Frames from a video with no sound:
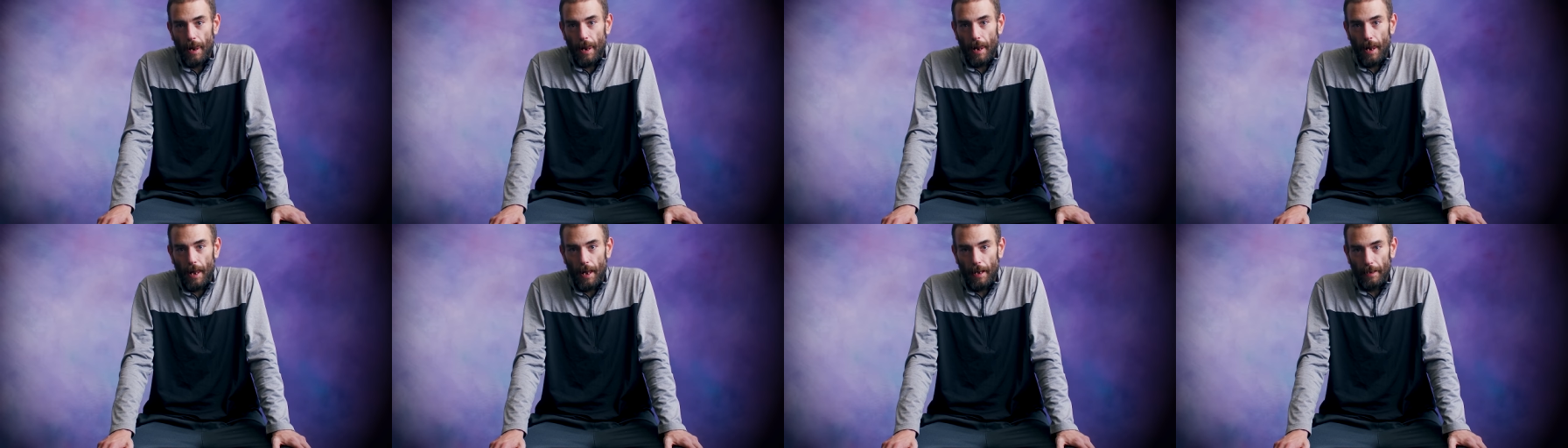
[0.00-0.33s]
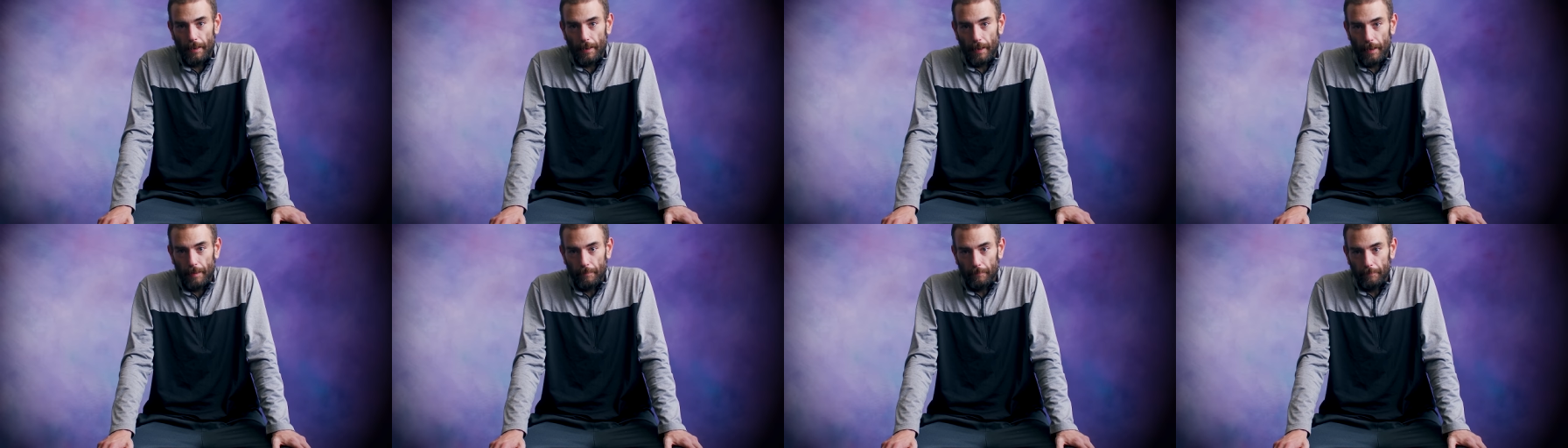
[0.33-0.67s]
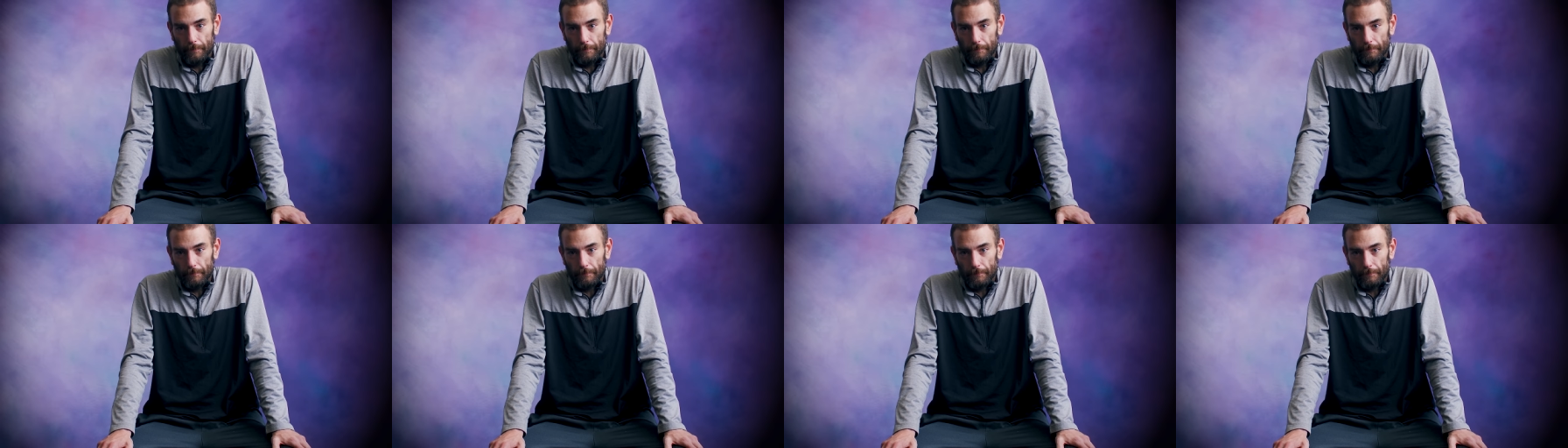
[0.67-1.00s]
And
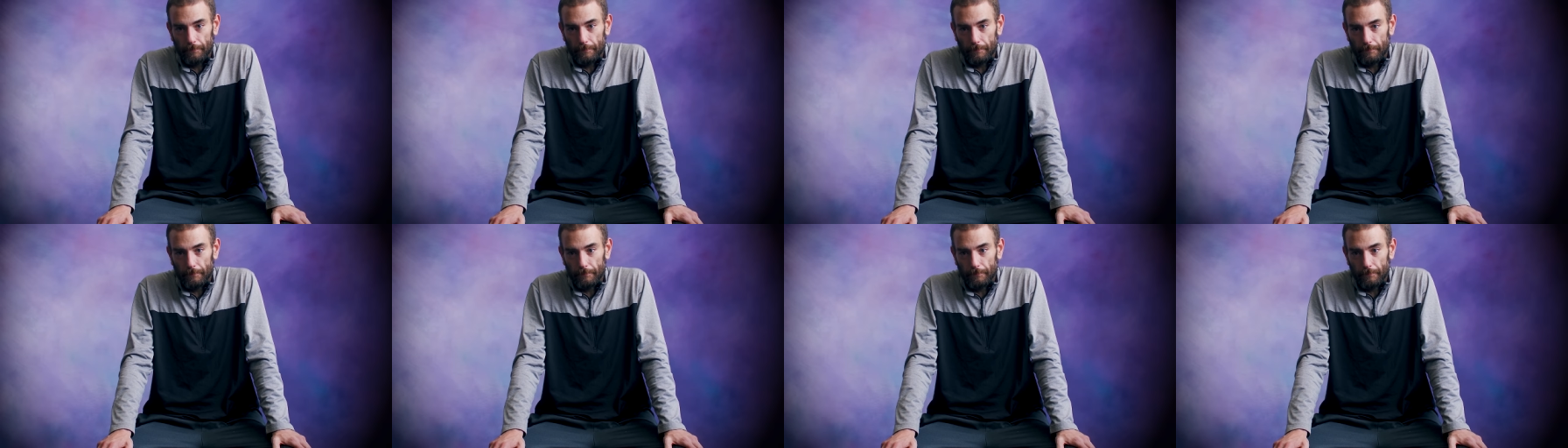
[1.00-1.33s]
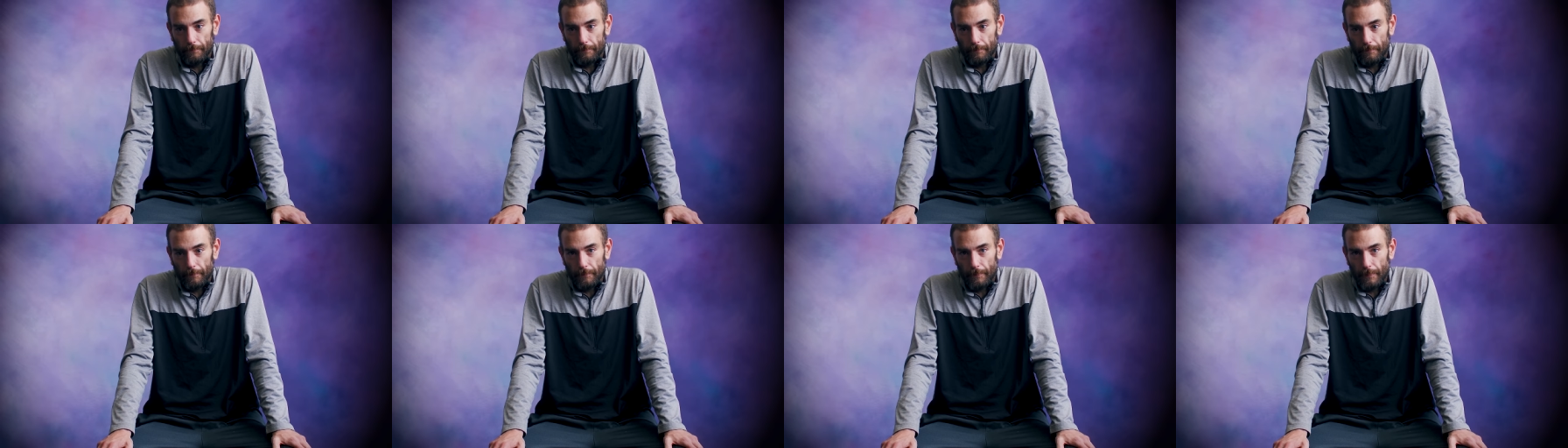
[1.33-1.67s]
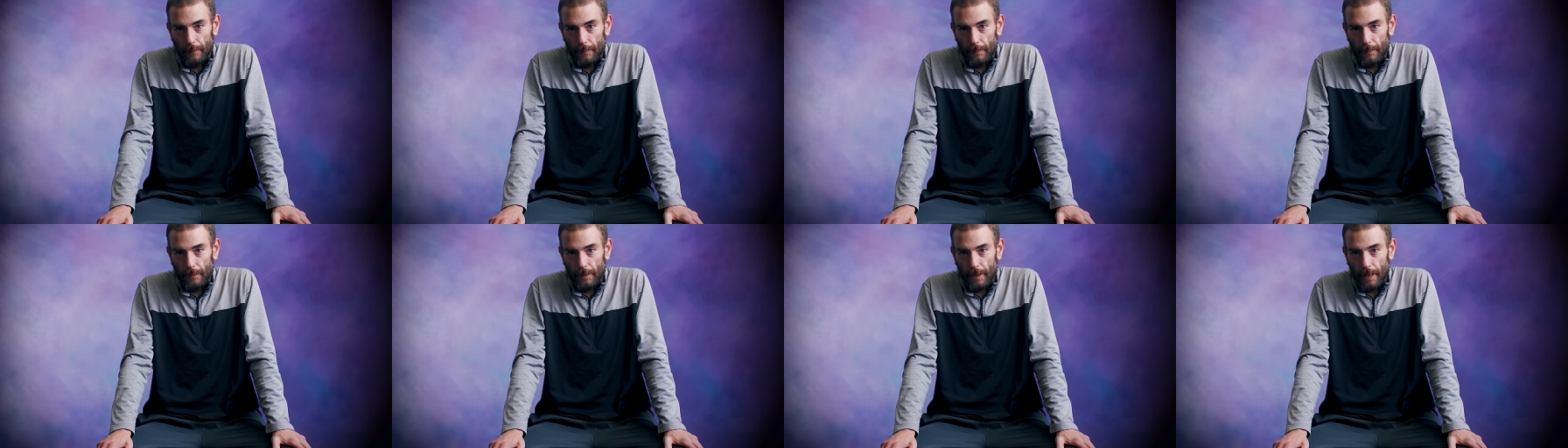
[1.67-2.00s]
um,
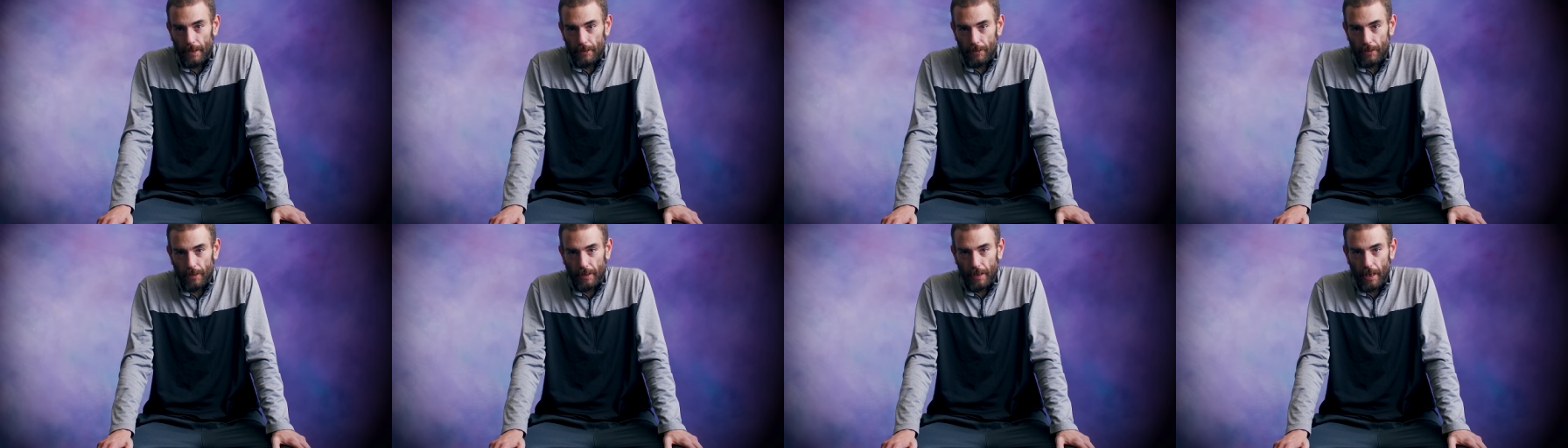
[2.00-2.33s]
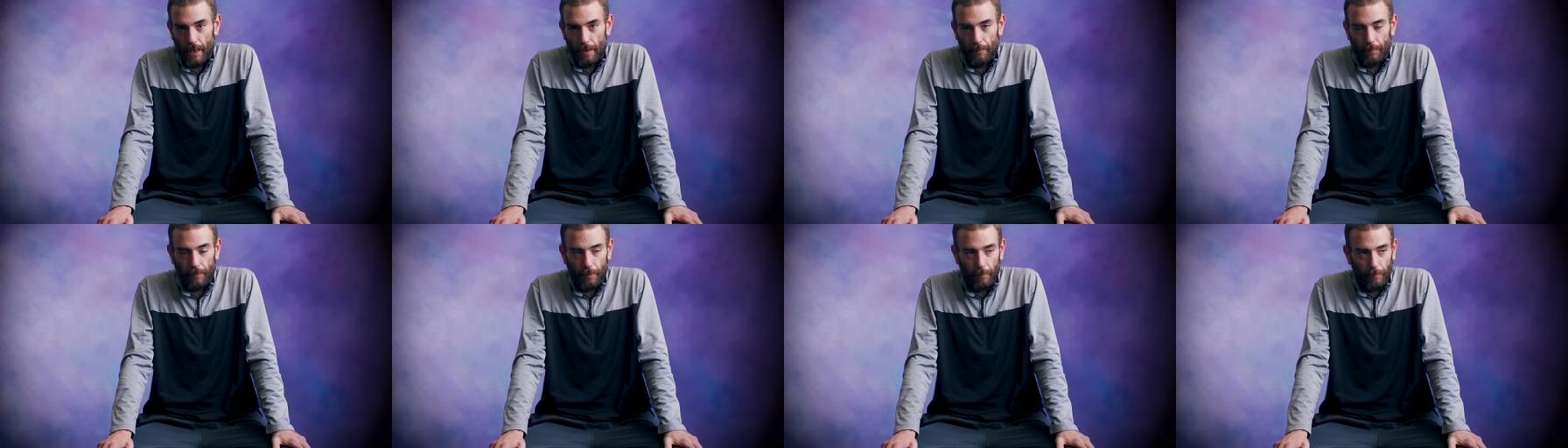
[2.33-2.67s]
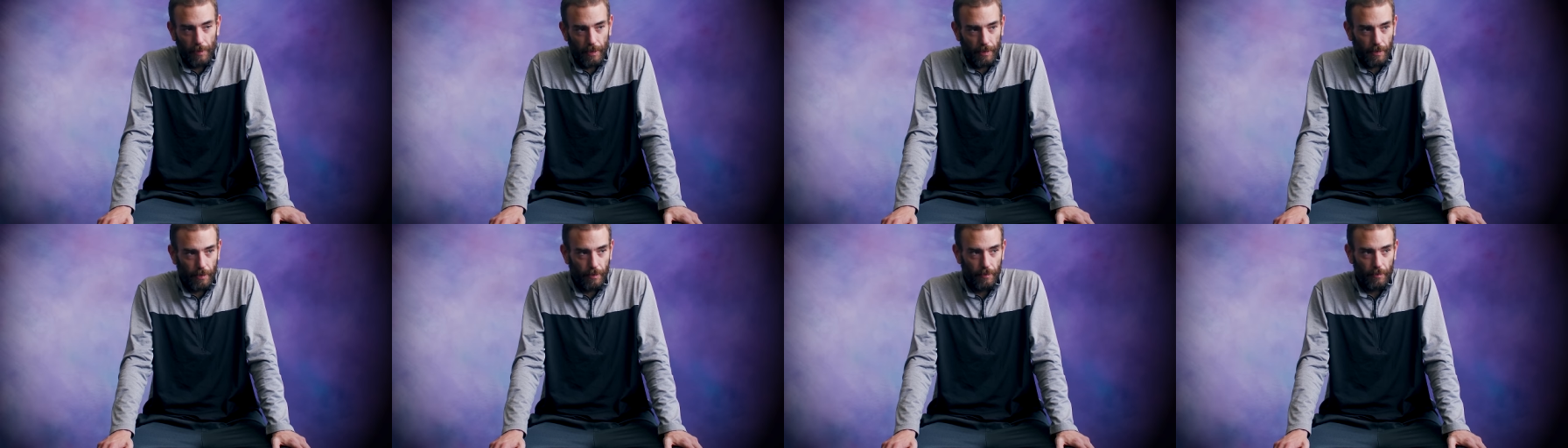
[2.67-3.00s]
yeah, she came from
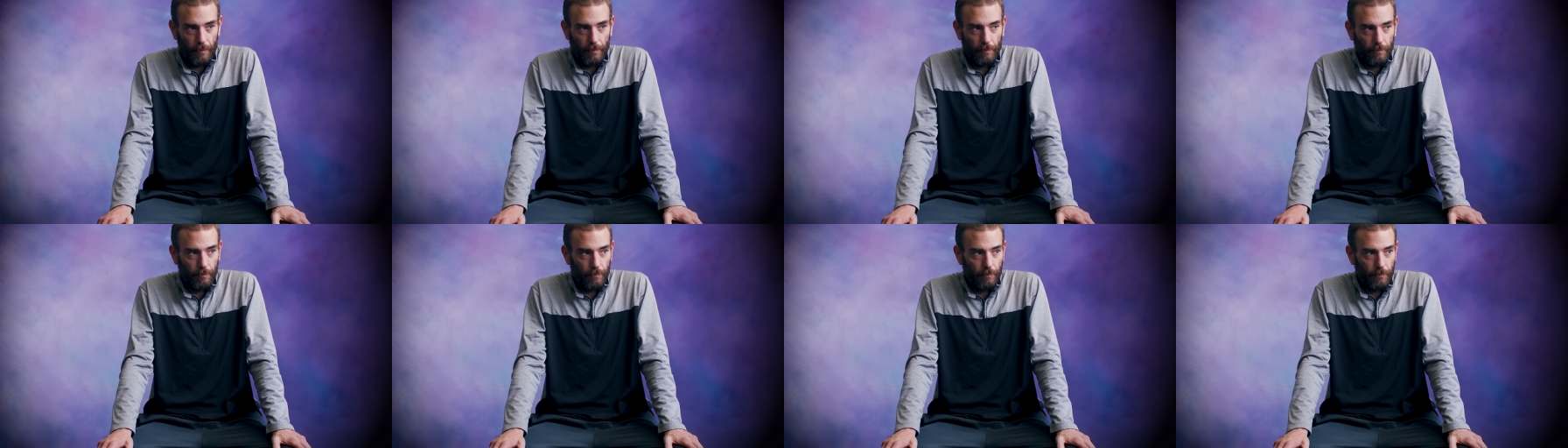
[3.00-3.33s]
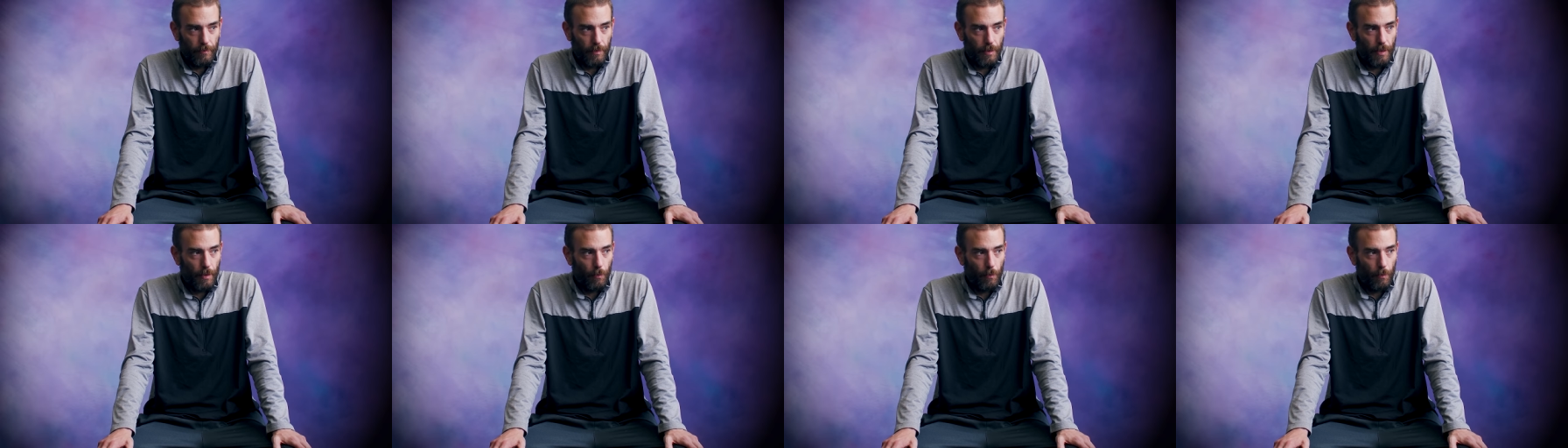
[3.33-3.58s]
like a,